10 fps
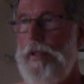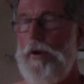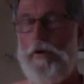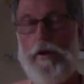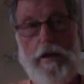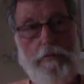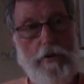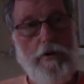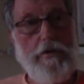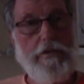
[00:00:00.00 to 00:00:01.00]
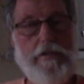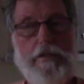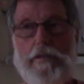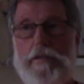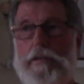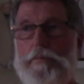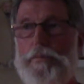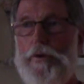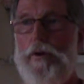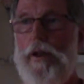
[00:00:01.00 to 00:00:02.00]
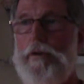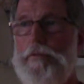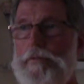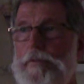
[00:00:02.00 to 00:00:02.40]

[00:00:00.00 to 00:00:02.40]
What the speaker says: Lord, I am yours. Pure love.